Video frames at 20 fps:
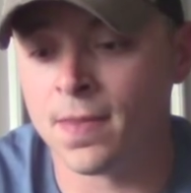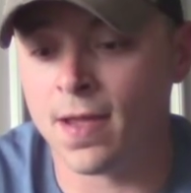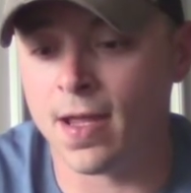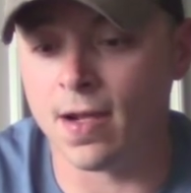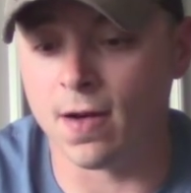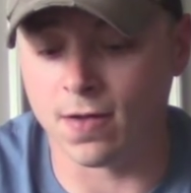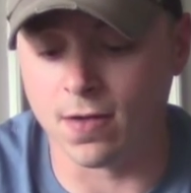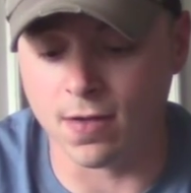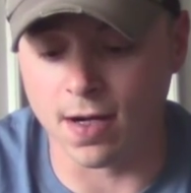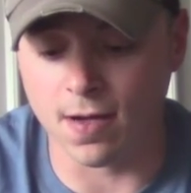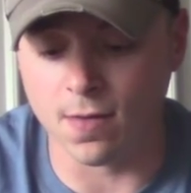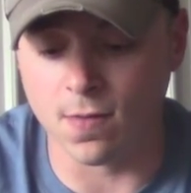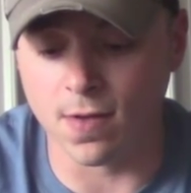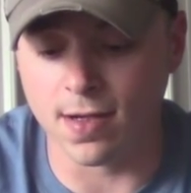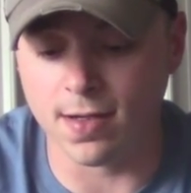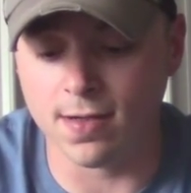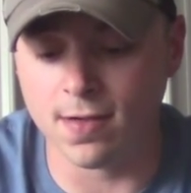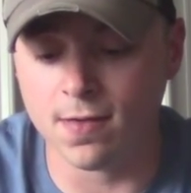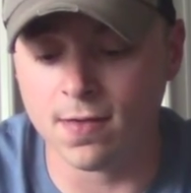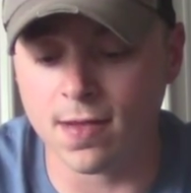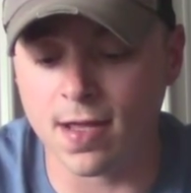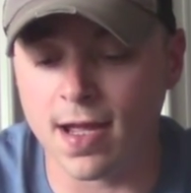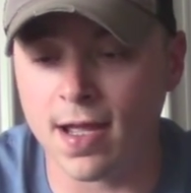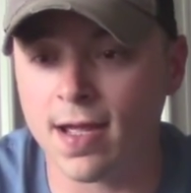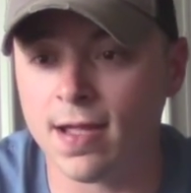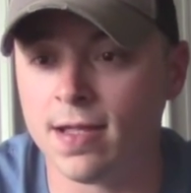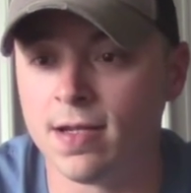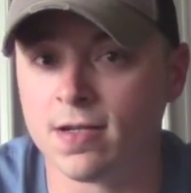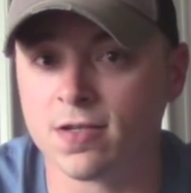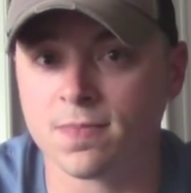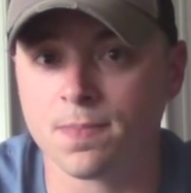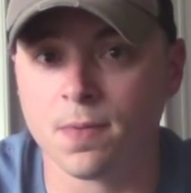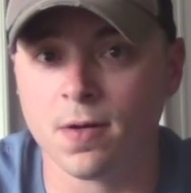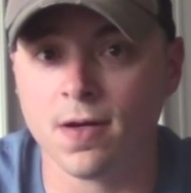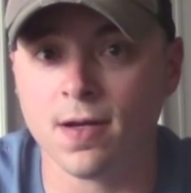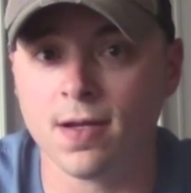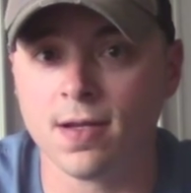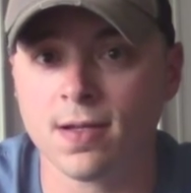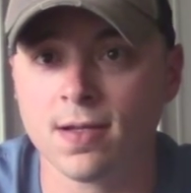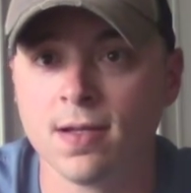and a great way to do that in the
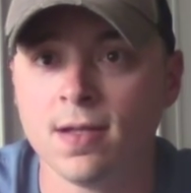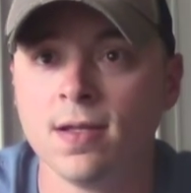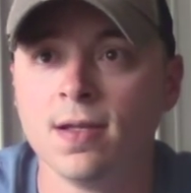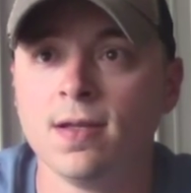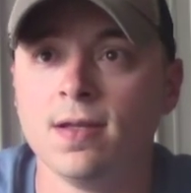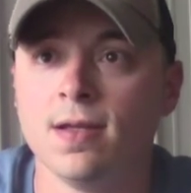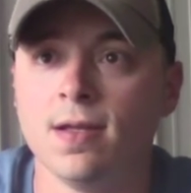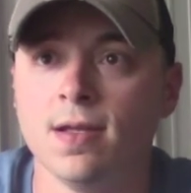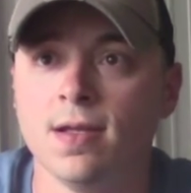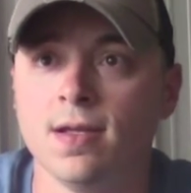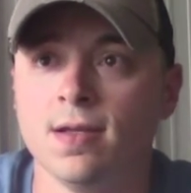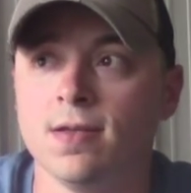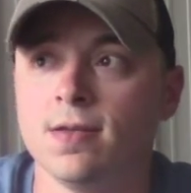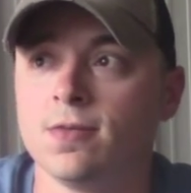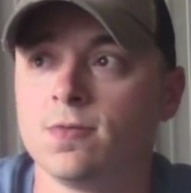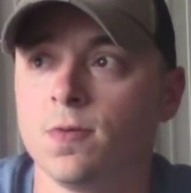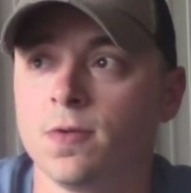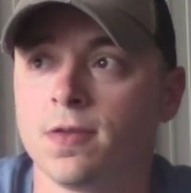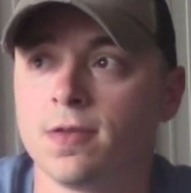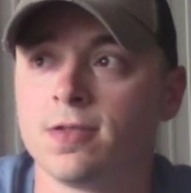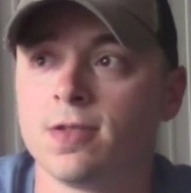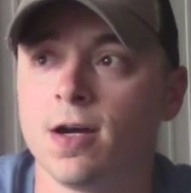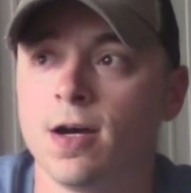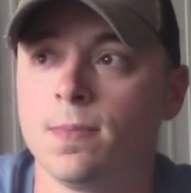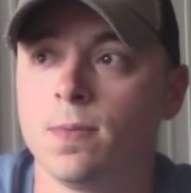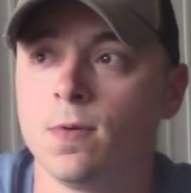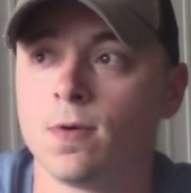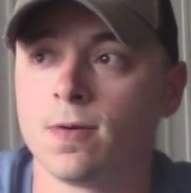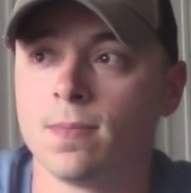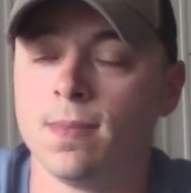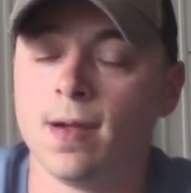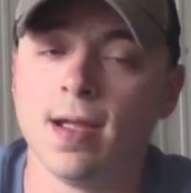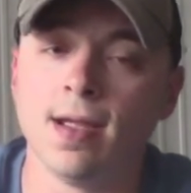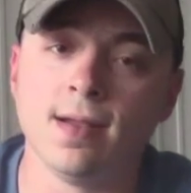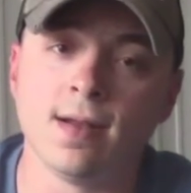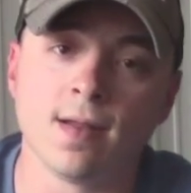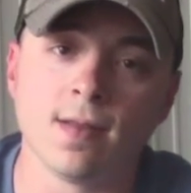spring is with the topwater bait.